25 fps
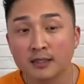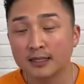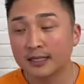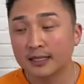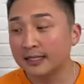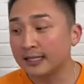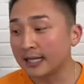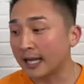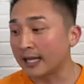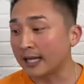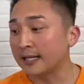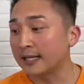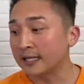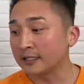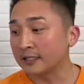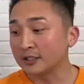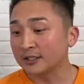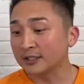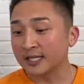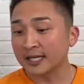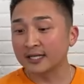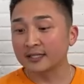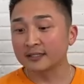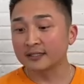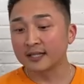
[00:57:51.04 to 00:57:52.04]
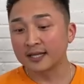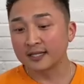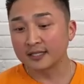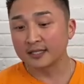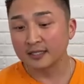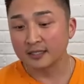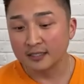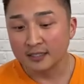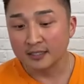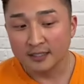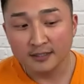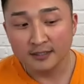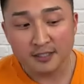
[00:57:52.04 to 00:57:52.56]
And I look at it like,
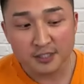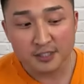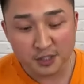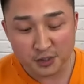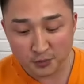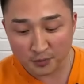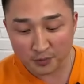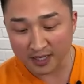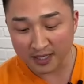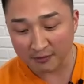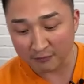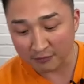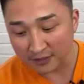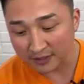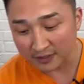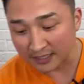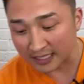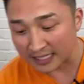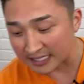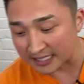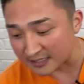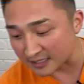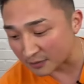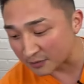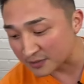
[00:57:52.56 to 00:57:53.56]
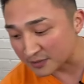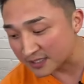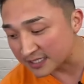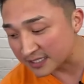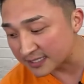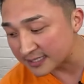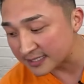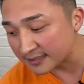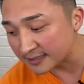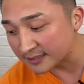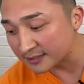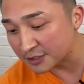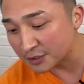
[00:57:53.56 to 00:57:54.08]
this is what I realized. I was
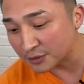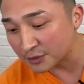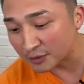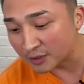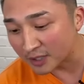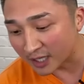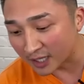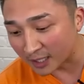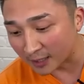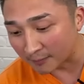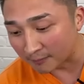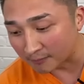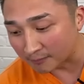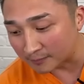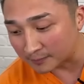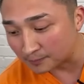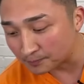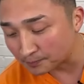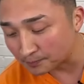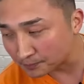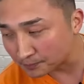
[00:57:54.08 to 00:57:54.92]
listening to